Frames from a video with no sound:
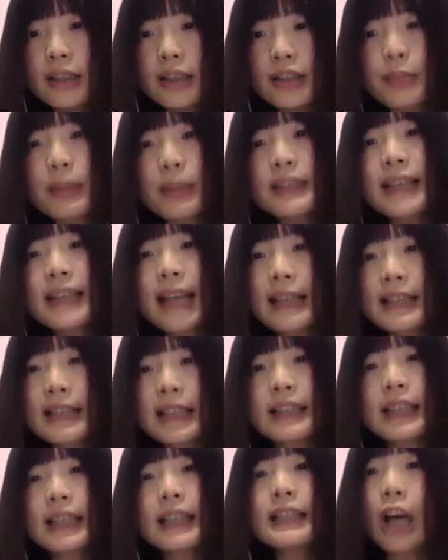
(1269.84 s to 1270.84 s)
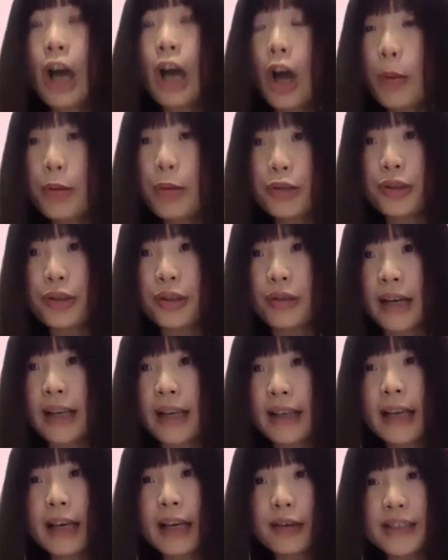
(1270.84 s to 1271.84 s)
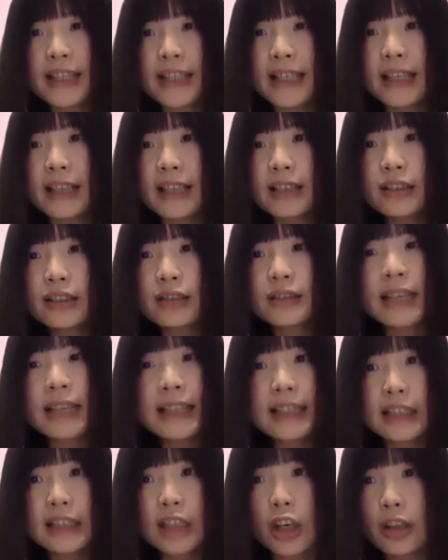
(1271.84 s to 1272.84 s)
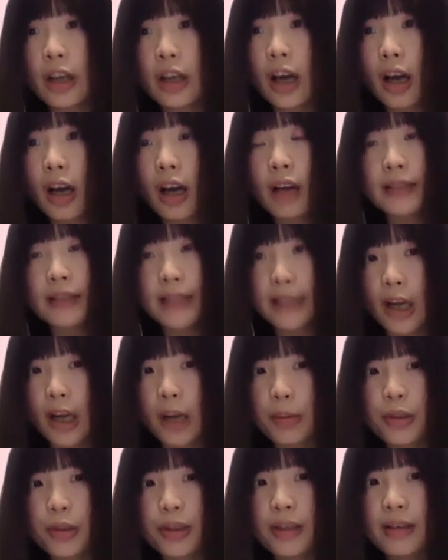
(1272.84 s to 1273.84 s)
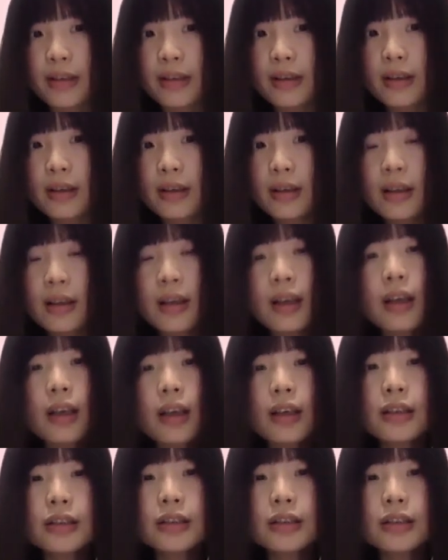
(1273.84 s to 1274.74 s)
must have another option, right, currently. So that is called outside option. So